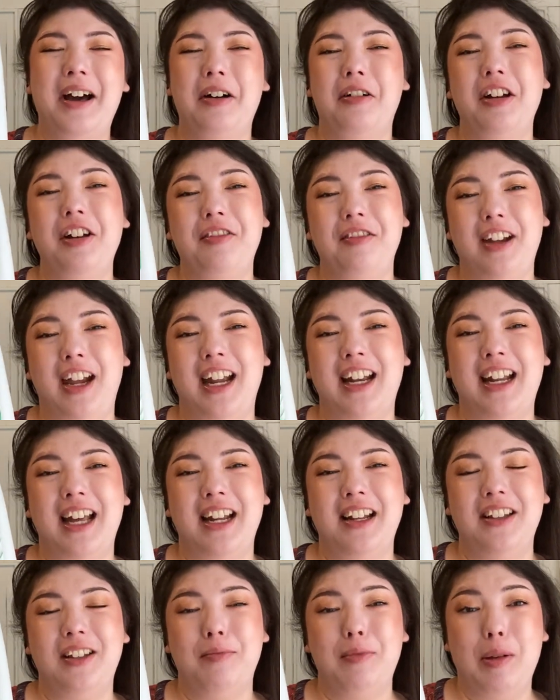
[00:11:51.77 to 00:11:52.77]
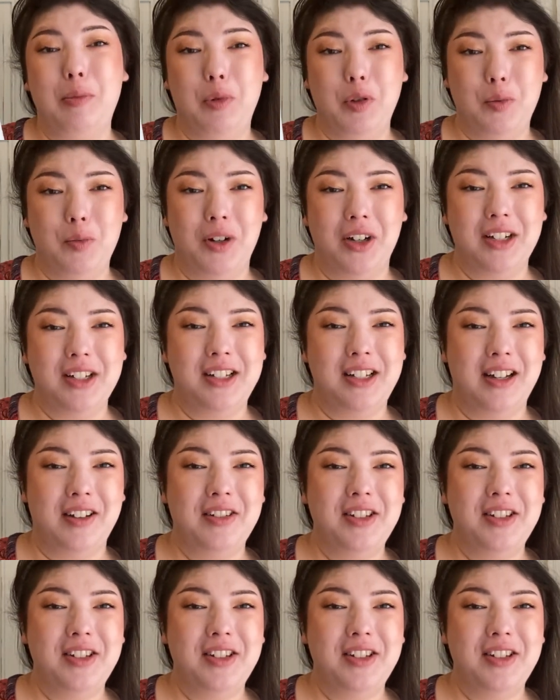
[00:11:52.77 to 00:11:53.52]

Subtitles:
We ran out of the Member's Mark stuff,